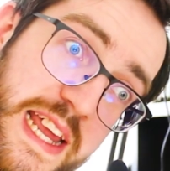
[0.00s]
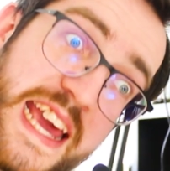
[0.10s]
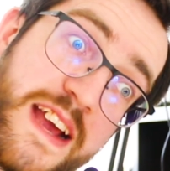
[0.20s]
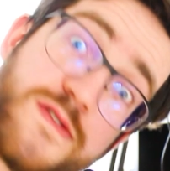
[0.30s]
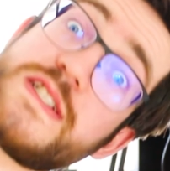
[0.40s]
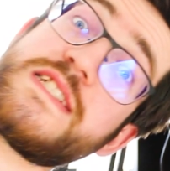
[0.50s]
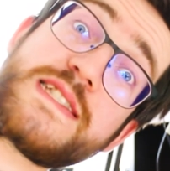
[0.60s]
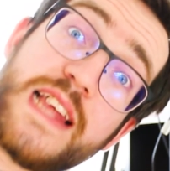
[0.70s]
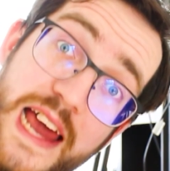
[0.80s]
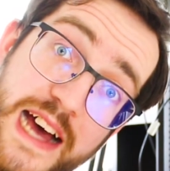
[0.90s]
here
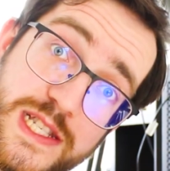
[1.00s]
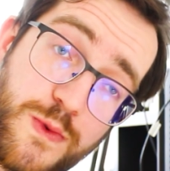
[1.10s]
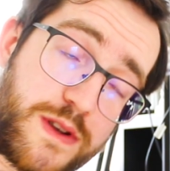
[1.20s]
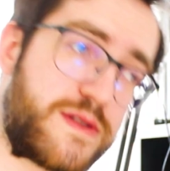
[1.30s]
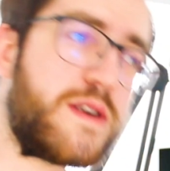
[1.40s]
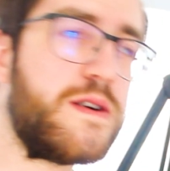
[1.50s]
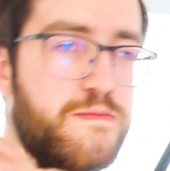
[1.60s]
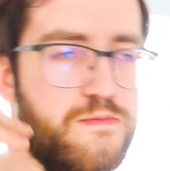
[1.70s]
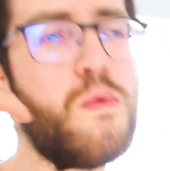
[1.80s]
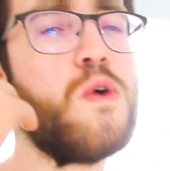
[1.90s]
is the last one,
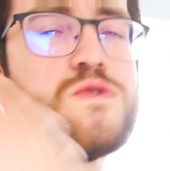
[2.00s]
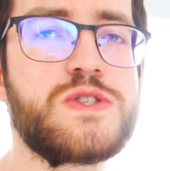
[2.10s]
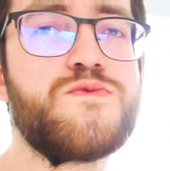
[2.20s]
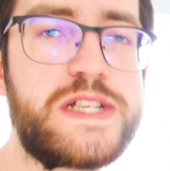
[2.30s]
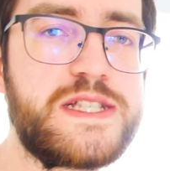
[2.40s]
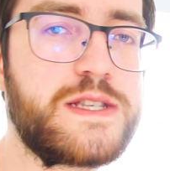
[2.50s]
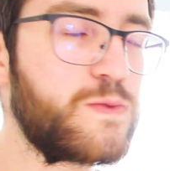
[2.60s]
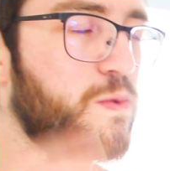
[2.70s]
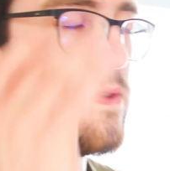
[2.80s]
the most recent